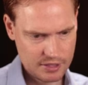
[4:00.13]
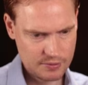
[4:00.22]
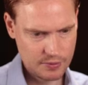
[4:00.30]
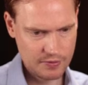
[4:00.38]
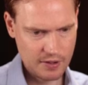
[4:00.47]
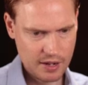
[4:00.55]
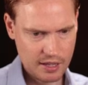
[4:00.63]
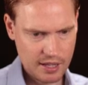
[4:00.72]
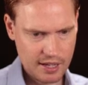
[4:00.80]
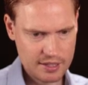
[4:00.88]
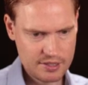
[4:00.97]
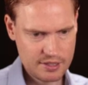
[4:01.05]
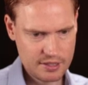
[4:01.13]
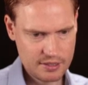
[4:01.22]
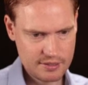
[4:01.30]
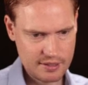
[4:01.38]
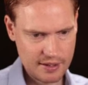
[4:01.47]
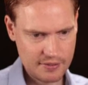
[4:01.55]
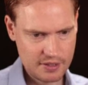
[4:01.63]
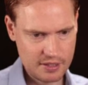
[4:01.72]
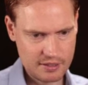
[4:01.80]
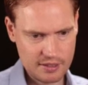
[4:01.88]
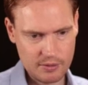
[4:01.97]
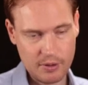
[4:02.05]
just for file hygiene, saving
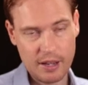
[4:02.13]
it